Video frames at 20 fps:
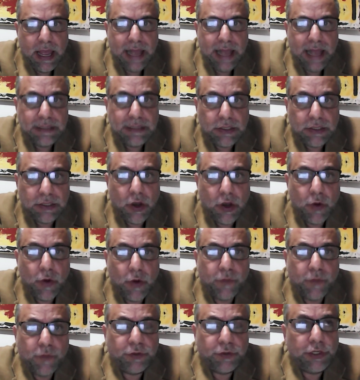And
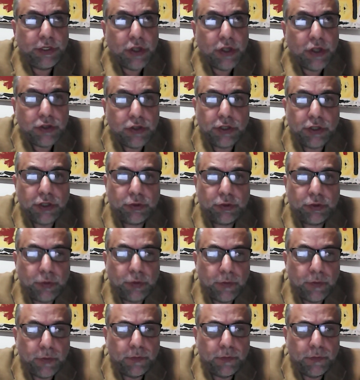so, in order
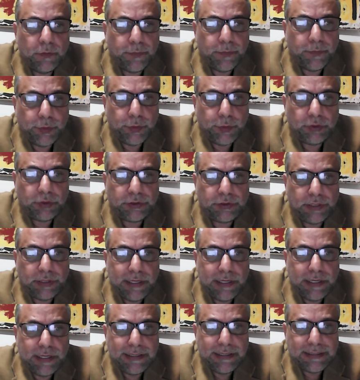to put
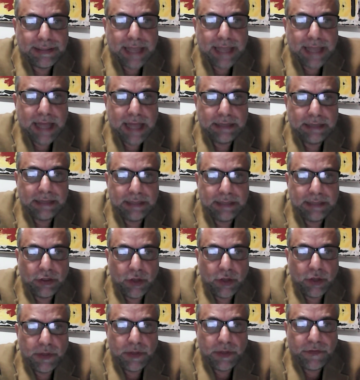inside the
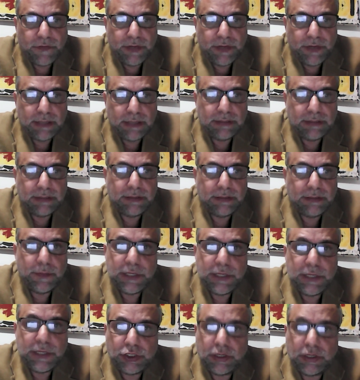economic field
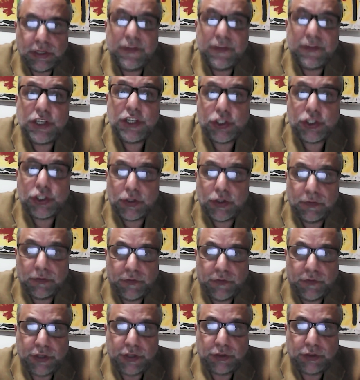the vision,
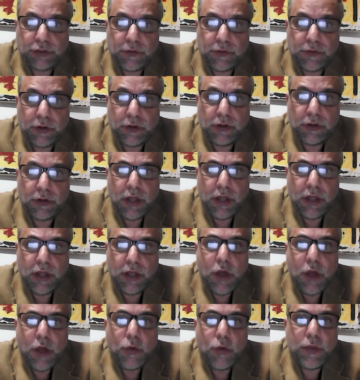first of all,
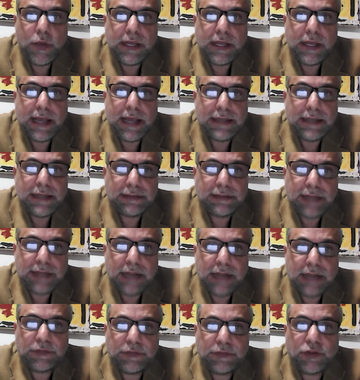we can
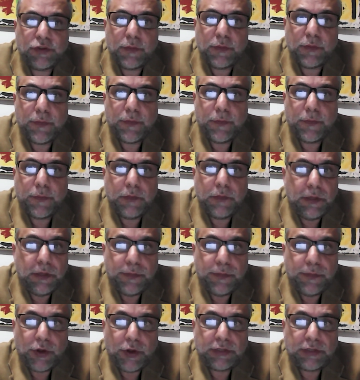start from
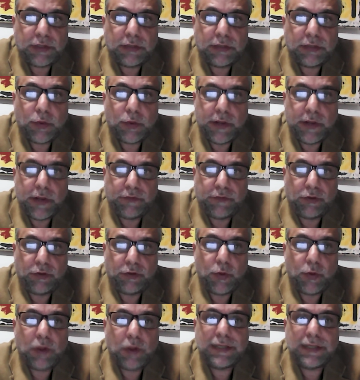important
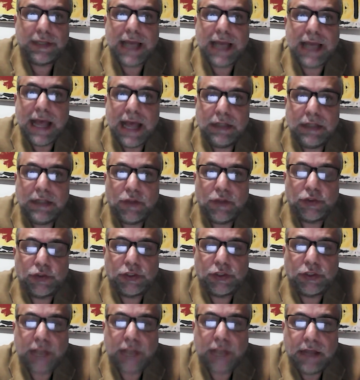question: what kind of
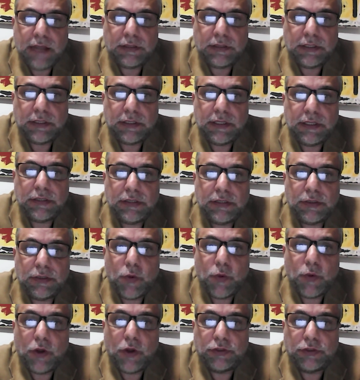society is
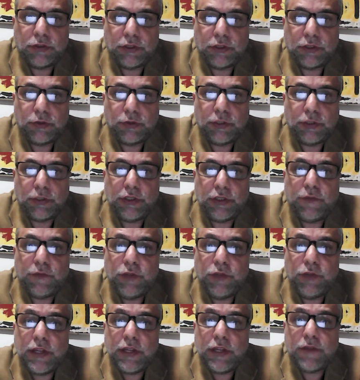wanted in the
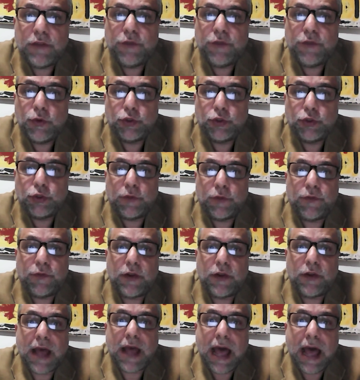near future
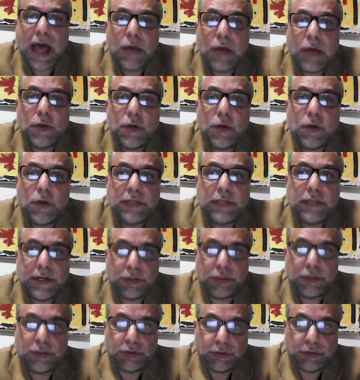for our
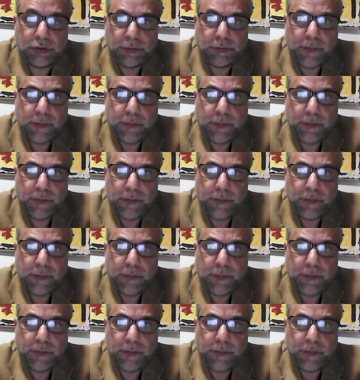territory?